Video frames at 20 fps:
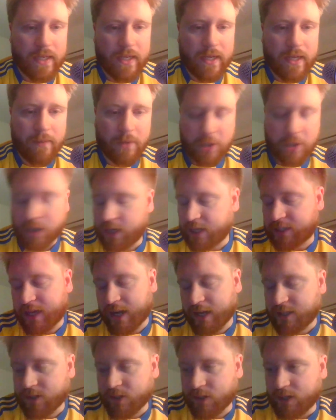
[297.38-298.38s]
But let's
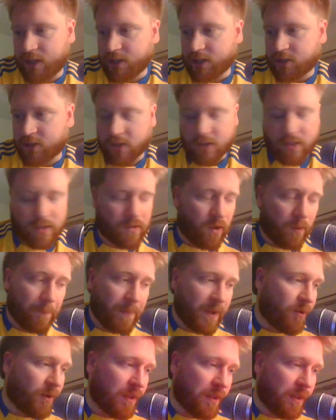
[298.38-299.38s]
get into it. Let's just not
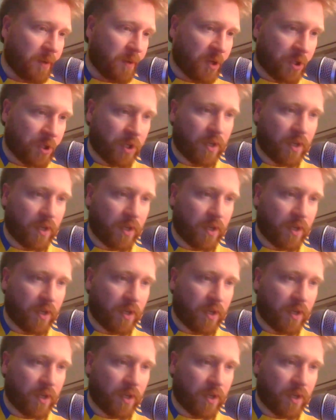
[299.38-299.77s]
beat around the bush.